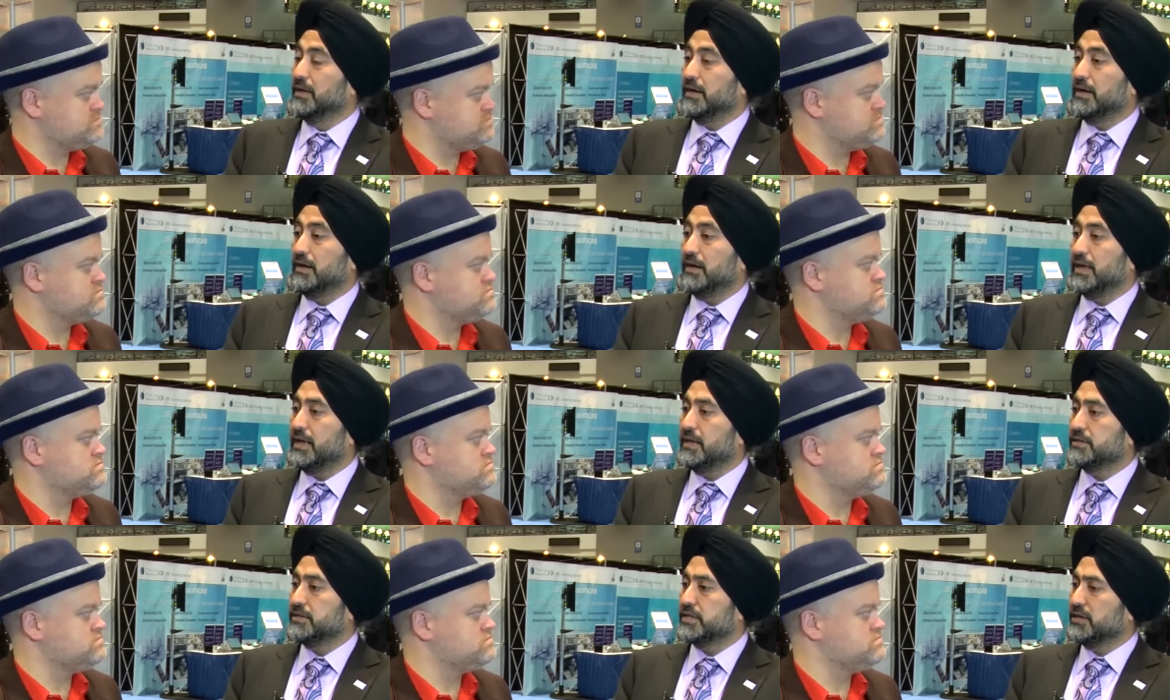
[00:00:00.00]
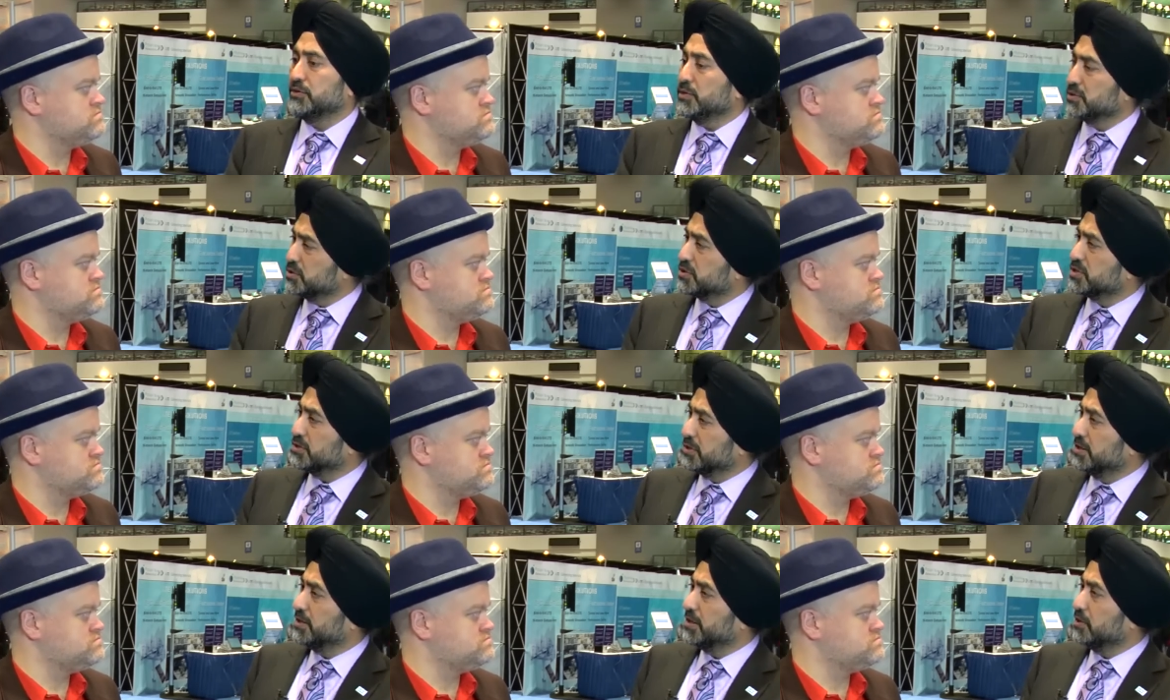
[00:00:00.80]
Speaker 1: Uh, and uh, those are
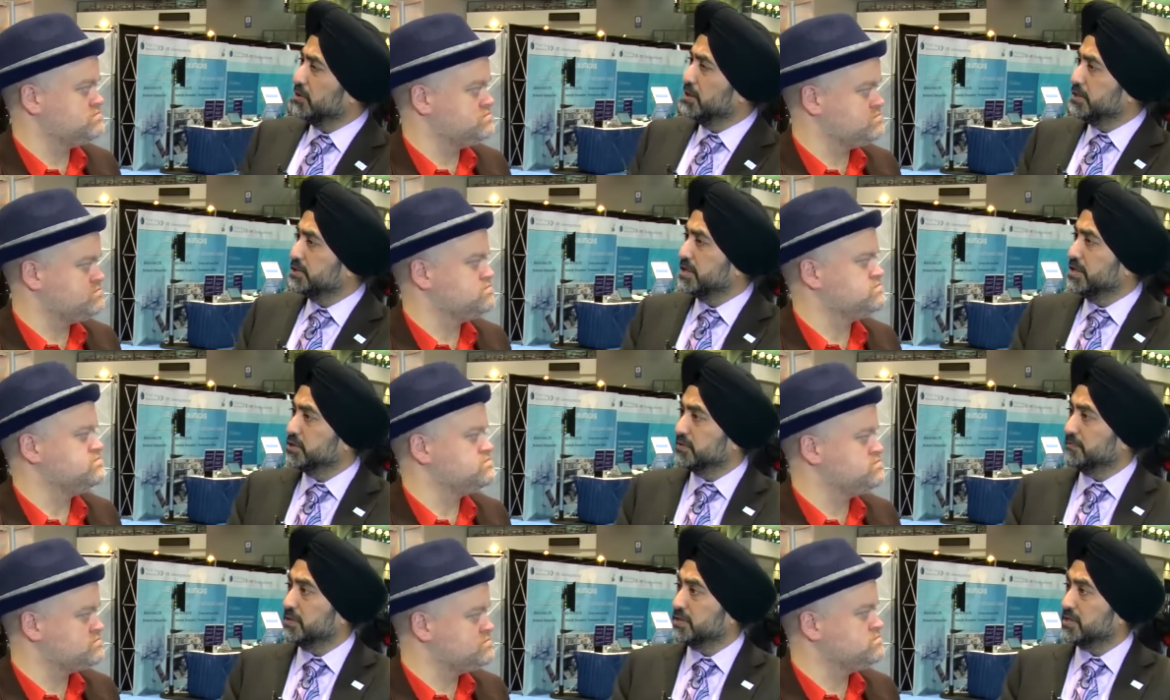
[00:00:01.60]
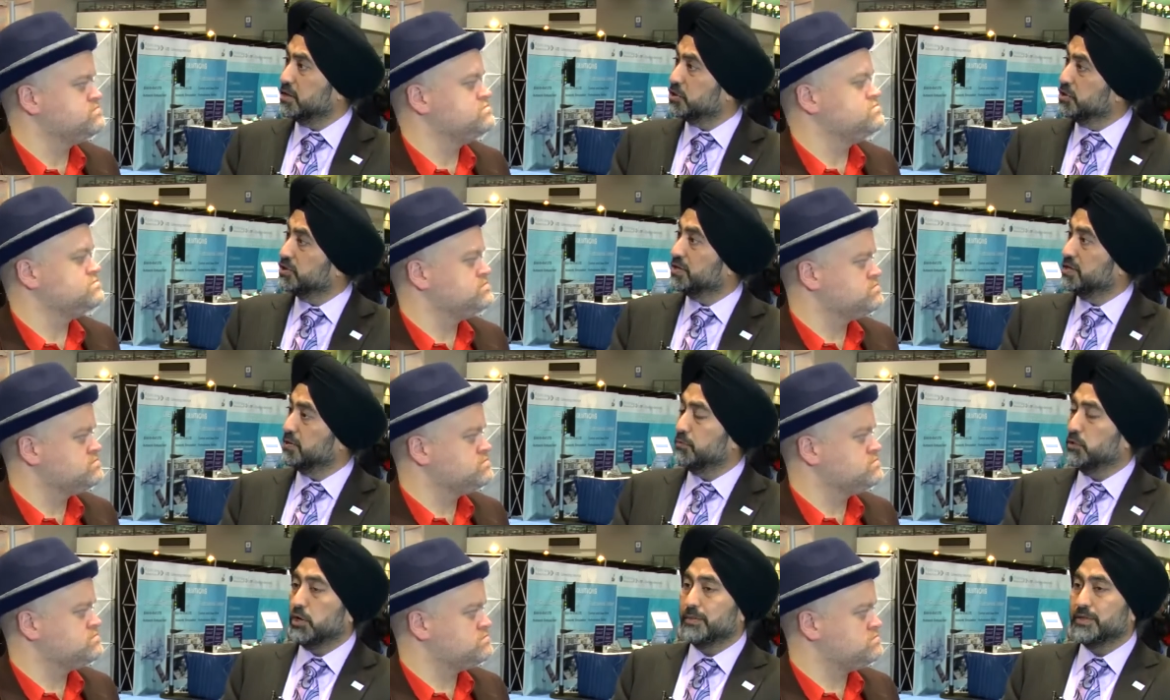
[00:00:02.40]
still in the early stages of discussions and
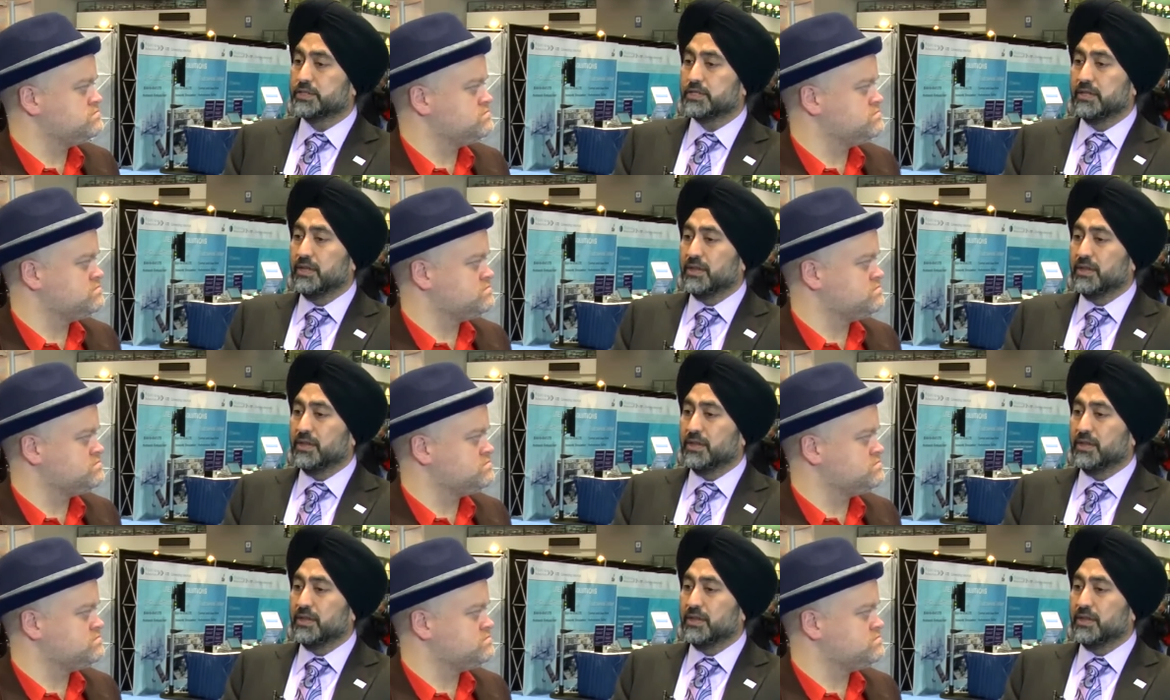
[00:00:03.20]
deployments.